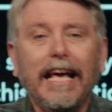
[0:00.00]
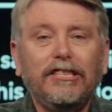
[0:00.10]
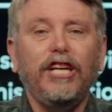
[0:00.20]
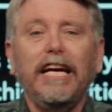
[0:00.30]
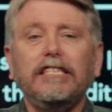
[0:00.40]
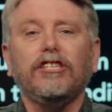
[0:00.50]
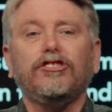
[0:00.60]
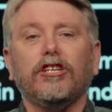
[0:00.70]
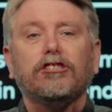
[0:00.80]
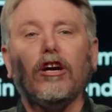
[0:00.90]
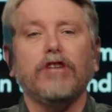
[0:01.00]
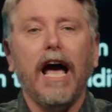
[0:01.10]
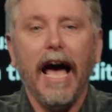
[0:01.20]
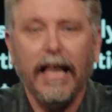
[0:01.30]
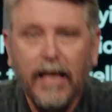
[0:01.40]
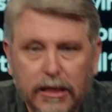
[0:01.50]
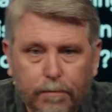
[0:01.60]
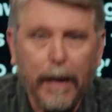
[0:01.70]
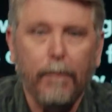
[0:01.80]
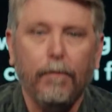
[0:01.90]
Jesus just goes, hey, let's
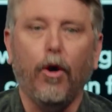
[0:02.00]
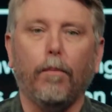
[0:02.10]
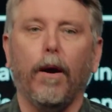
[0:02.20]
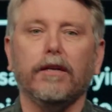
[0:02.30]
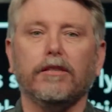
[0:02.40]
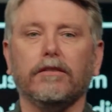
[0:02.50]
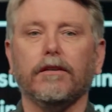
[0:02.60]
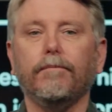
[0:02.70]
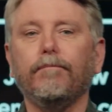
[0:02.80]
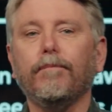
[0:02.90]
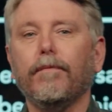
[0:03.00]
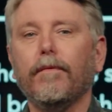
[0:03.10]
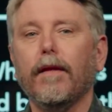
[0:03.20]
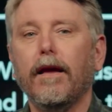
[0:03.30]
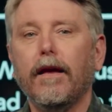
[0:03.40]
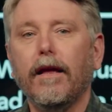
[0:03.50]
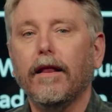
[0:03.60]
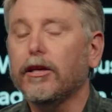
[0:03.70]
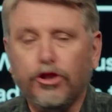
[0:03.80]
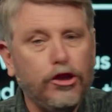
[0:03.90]
speed up the whole process.
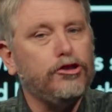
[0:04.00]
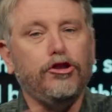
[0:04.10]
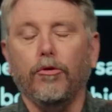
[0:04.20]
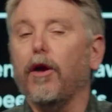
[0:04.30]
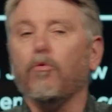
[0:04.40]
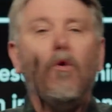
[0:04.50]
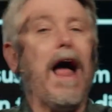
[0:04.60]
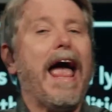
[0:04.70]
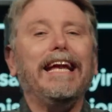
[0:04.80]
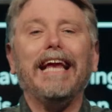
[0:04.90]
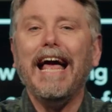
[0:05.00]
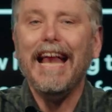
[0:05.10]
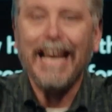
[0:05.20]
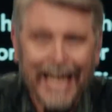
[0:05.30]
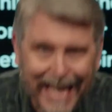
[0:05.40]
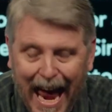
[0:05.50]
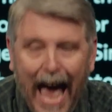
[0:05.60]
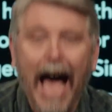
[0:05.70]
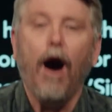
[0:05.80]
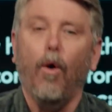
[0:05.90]
Let's just do it right
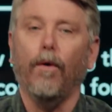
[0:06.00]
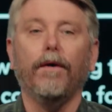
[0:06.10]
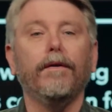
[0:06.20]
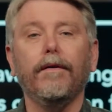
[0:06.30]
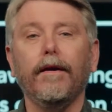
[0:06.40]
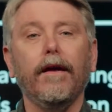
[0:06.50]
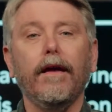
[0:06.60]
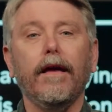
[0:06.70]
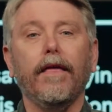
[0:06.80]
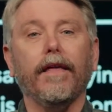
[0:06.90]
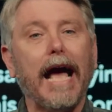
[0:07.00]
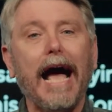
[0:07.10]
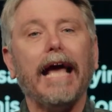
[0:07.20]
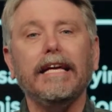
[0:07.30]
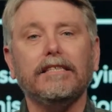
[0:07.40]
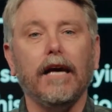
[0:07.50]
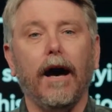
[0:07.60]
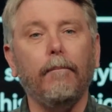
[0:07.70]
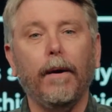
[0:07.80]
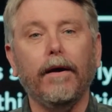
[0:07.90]
now. And the guy gets
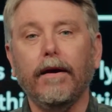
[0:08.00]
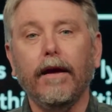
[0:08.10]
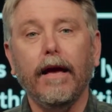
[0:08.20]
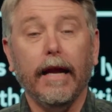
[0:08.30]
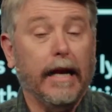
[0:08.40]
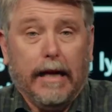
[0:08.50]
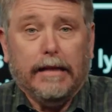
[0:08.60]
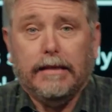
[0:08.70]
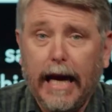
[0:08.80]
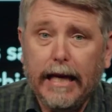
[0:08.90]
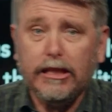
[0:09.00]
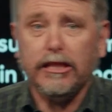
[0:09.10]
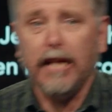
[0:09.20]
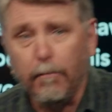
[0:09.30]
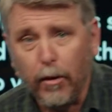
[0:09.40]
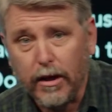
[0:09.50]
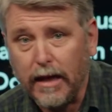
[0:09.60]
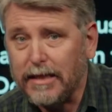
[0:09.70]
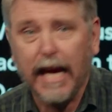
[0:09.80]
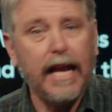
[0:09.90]
up, and it doesn't say he stumbled,
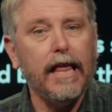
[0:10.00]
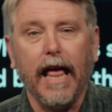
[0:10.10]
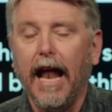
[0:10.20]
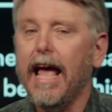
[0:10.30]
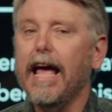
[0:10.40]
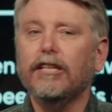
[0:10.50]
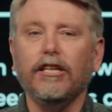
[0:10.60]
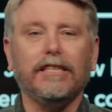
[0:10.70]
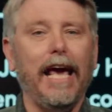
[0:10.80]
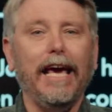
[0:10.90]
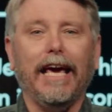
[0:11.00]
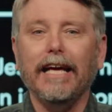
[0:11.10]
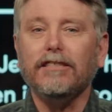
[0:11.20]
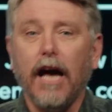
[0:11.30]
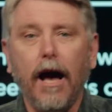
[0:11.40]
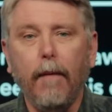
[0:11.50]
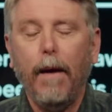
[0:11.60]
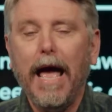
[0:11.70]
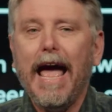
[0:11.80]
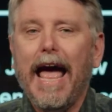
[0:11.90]
doesn't say any of that. Just he gets
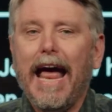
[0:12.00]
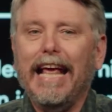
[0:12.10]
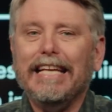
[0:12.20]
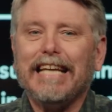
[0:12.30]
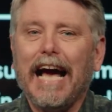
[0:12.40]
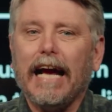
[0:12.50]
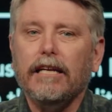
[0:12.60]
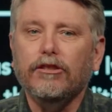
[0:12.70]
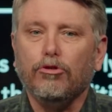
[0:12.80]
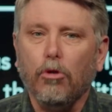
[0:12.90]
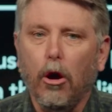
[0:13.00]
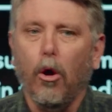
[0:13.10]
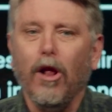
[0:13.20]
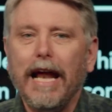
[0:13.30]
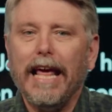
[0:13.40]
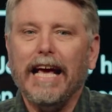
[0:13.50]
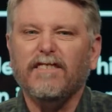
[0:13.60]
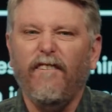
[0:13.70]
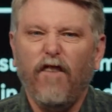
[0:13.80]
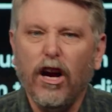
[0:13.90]
up and he's got control and he
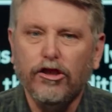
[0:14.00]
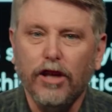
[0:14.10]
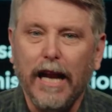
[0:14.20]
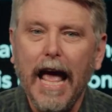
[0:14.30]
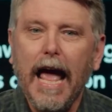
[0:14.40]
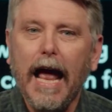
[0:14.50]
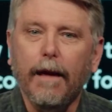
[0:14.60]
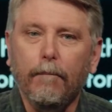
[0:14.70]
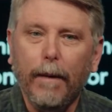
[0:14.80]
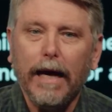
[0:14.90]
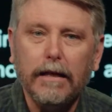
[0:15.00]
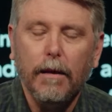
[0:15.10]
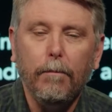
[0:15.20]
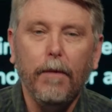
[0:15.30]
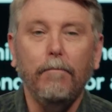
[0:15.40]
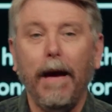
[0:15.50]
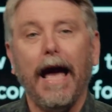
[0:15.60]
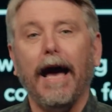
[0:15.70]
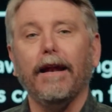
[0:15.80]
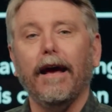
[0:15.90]
has function and he picks up the
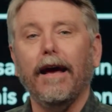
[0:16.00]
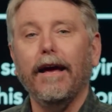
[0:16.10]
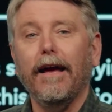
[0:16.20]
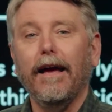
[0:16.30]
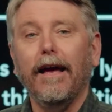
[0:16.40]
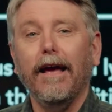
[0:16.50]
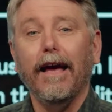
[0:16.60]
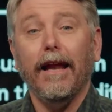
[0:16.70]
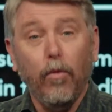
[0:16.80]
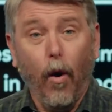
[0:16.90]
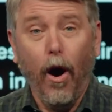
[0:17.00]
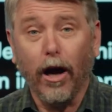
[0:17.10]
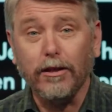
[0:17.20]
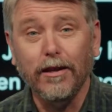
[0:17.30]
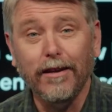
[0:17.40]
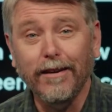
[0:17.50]
mat and he walks.